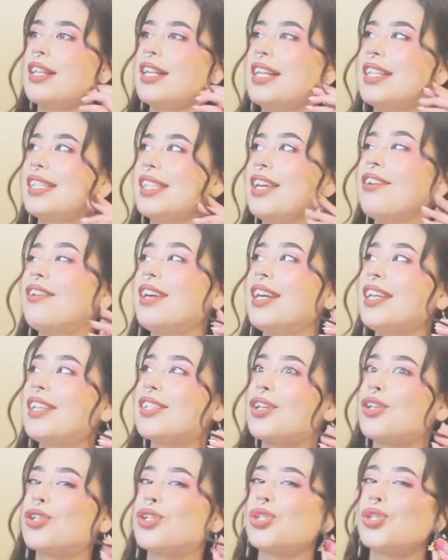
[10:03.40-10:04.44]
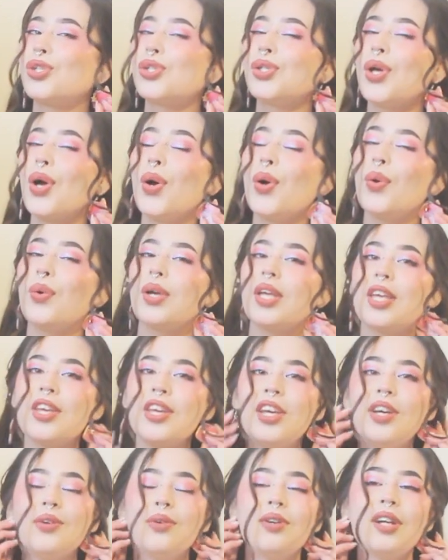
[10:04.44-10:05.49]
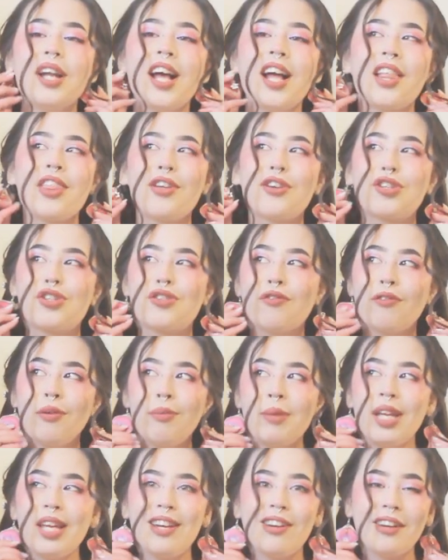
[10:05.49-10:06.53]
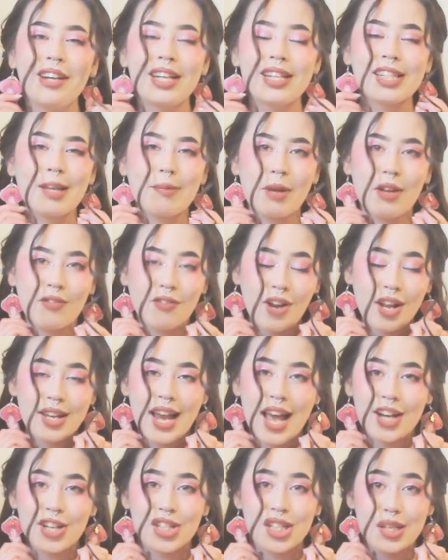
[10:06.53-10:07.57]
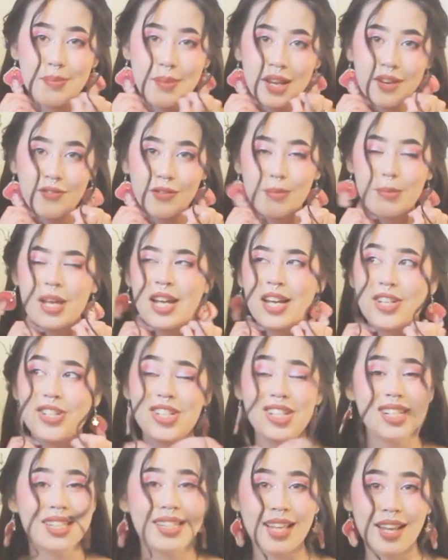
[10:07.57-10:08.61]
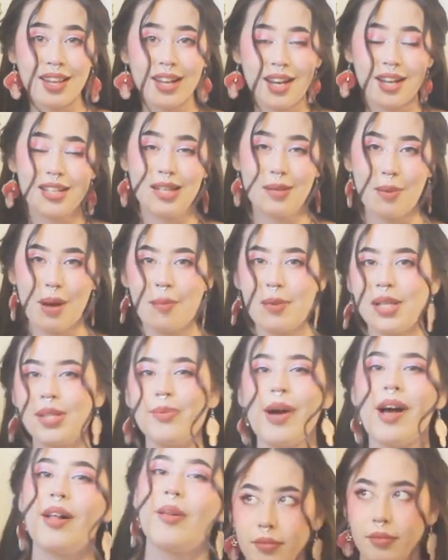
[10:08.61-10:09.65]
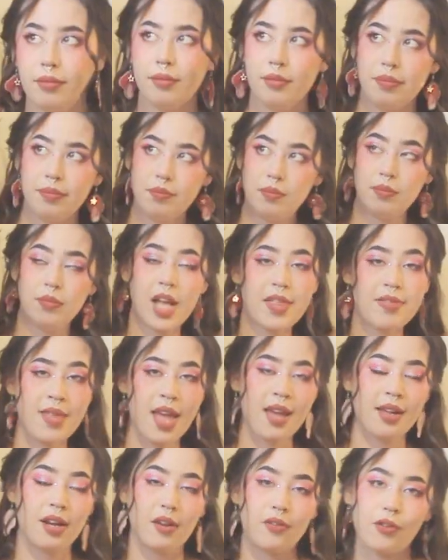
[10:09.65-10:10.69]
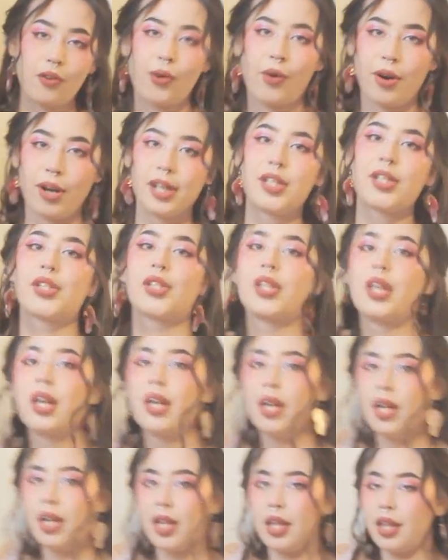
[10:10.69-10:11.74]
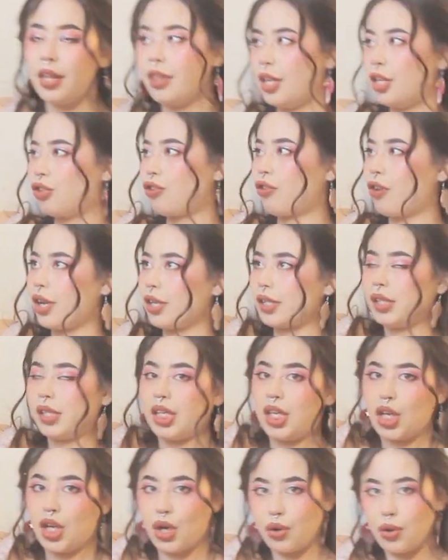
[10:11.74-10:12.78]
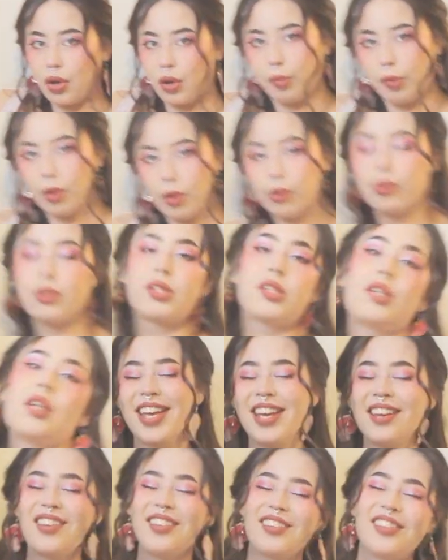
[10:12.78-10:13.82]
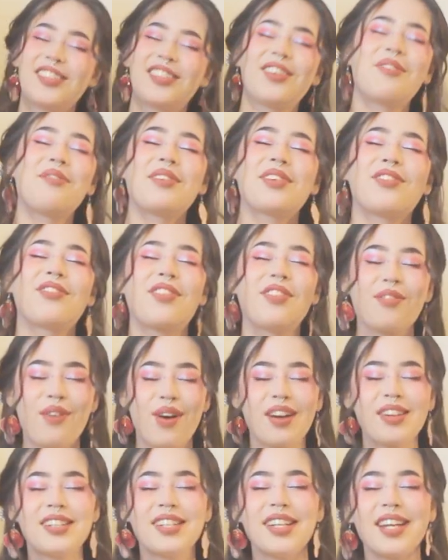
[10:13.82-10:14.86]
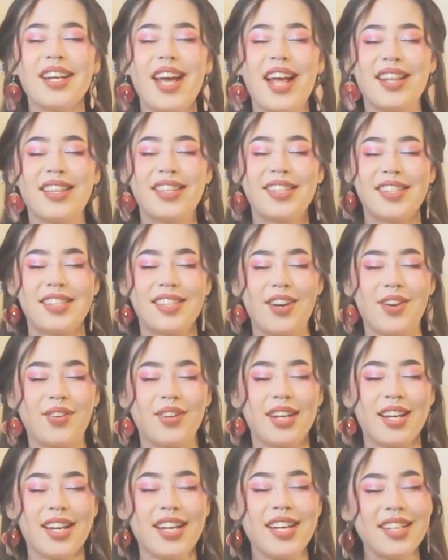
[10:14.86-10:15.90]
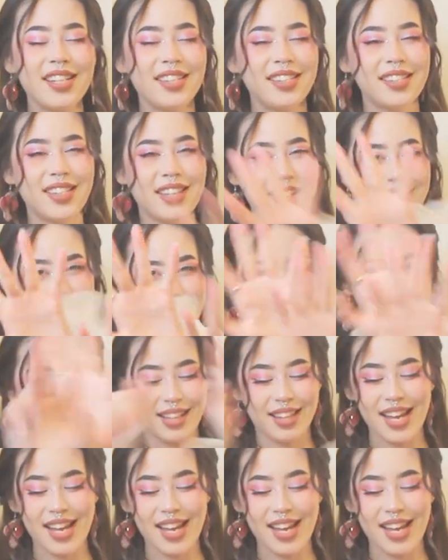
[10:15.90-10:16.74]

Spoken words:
these earrings are so cute. They're shroomy earrings that my friend actually made for me, and she's selling on Depop as well. And then of course, the trusty go-go boots. Thank you so much for watching, and so it is. See you